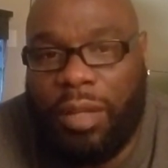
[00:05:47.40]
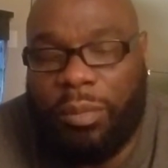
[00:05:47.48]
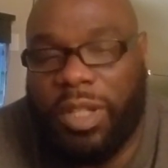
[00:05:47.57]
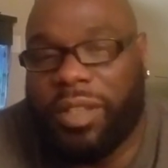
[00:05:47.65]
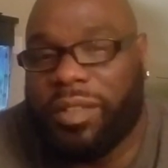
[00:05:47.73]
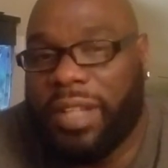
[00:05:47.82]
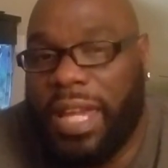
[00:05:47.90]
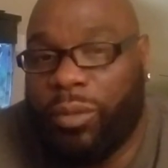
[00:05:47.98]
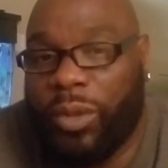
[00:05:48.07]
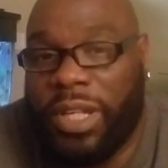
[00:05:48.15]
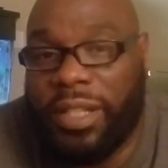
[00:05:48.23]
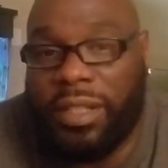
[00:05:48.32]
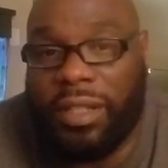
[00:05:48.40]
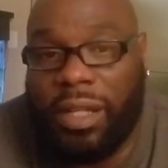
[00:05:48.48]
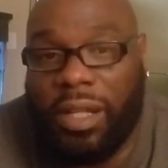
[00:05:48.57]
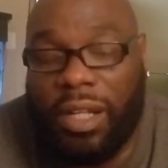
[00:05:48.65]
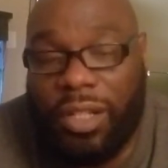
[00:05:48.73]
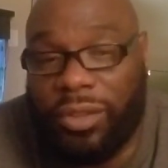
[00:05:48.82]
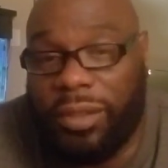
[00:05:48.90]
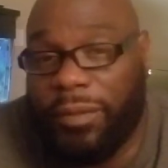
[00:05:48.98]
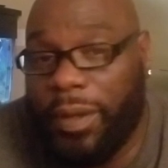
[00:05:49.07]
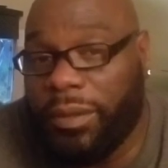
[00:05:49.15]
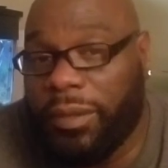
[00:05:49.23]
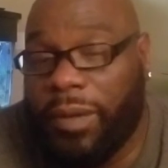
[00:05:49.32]
Because slavery ended
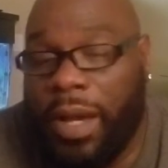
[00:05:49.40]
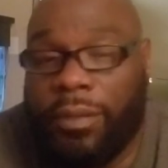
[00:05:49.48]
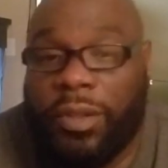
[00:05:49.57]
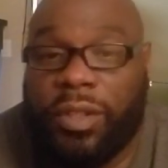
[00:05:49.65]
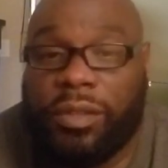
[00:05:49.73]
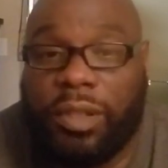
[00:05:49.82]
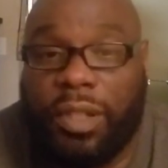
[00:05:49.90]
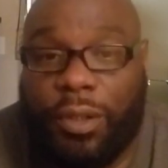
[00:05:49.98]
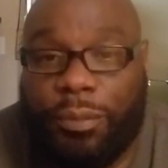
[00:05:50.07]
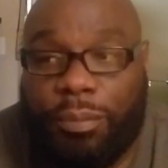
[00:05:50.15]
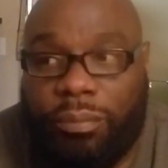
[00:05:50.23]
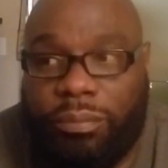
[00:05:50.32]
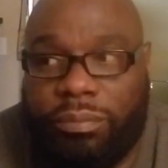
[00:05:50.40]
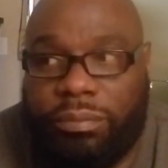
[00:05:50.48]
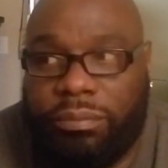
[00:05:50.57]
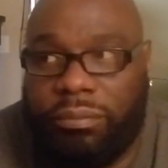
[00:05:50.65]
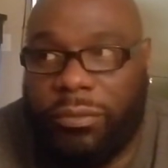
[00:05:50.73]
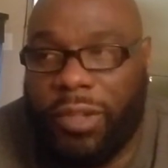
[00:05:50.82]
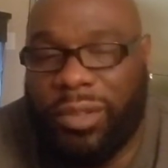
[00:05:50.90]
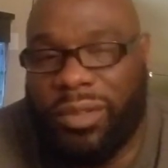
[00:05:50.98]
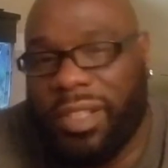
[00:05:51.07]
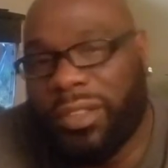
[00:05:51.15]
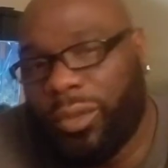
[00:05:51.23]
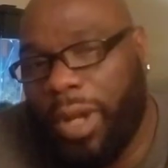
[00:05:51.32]
155 years ago. And you
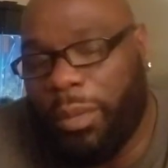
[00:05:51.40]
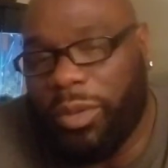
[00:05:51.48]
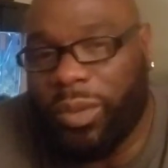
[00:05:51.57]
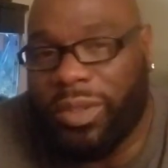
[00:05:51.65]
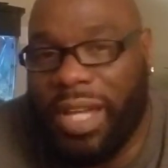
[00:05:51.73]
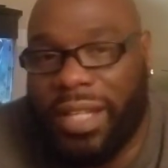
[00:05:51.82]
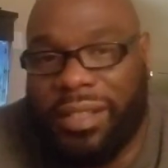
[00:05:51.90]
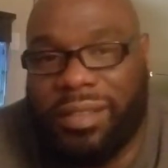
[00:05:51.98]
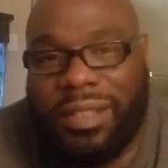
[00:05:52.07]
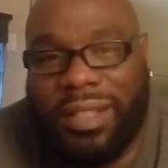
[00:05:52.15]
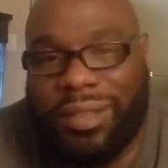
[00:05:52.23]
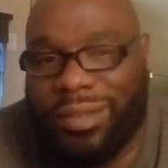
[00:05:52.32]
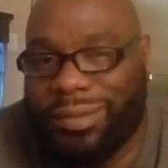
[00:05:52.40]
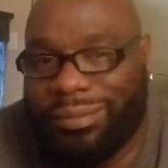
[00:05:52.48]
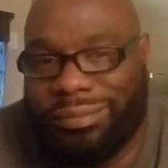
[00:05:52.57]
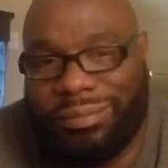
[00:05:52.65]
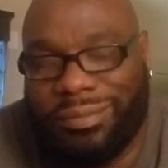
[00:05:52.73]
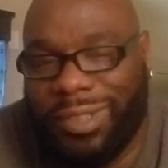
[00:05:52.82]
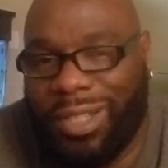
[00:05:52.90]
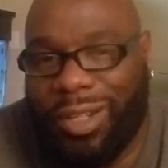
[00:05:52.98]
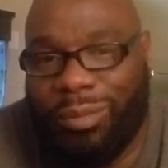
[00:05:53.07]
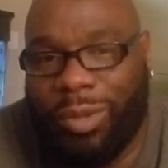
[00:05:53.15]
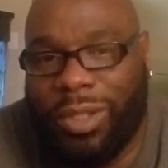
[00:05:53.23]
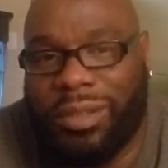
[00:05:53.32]
said your grandmother was 96.
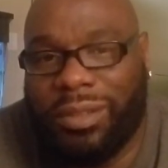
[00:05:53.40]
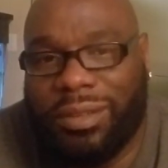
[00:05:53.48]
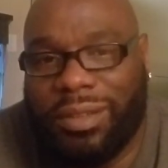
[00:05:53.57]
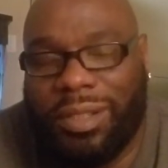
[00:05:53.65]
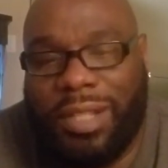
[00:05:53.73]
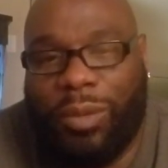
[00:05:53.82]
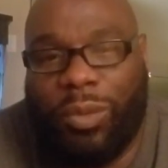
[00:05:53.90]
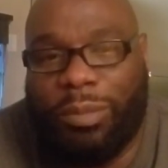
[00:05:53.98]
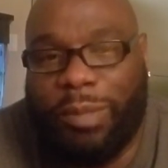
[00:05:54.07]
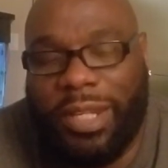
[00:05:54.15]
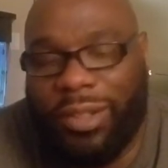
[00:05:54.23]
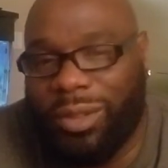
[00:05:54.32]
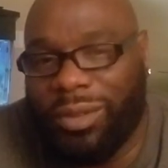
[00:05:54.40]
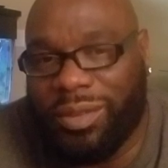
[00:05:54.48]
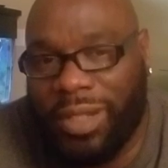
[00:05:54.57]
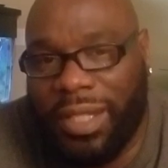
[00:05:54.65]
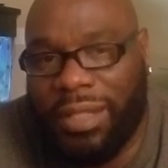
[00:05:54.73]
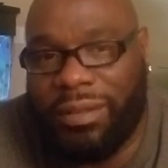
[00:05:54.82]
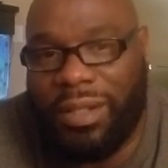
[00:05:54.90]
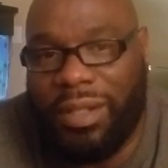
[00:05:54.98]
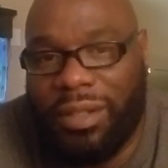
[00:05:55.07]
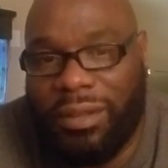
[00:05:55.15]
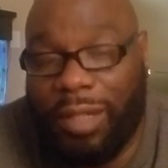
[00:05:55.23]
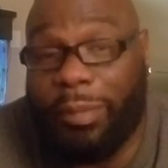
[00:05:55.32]
No, brother, I wouldn't make her no slave.
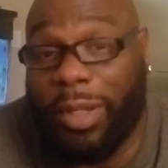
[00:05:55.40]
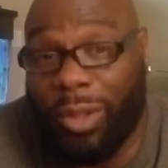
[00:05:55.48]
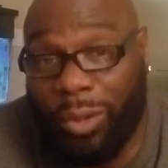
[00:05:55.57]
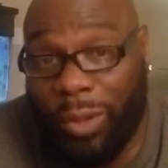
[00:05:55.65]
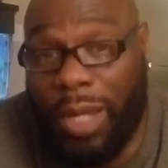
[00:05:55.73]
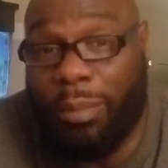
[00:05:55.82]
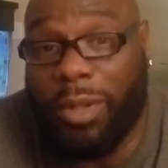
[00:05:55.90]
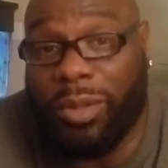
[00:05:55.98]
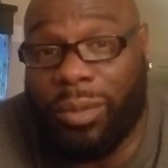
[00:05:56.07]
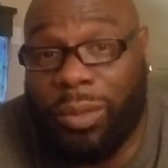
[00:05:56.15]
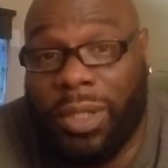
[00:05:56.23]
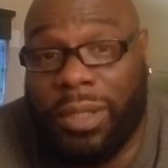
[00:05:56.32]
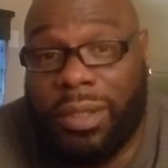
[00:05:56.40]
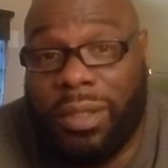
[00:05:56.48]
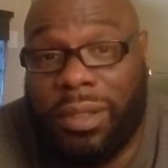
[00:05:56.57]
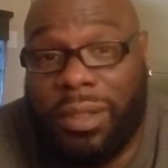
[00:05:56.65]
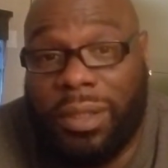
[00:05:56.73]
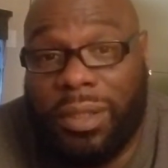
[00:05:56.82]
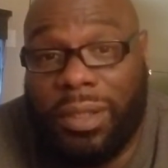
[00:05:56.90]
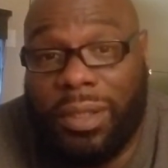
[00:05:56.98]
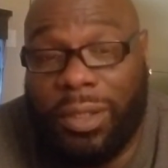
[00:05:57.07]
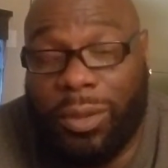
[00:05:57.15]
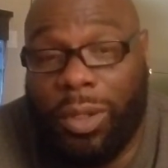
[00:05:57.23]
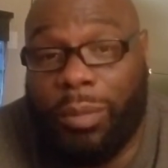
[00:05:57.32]
I'd make her grandmother one.
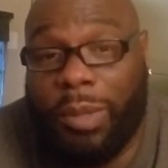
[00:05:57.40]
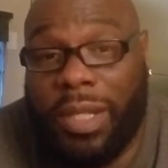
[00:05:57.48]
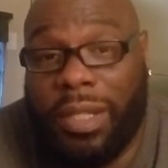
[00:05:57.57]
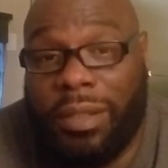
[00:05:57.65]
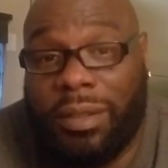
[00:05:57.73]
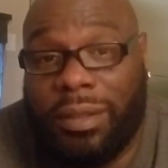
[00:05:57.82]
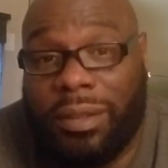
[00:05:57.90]
You know what I mean?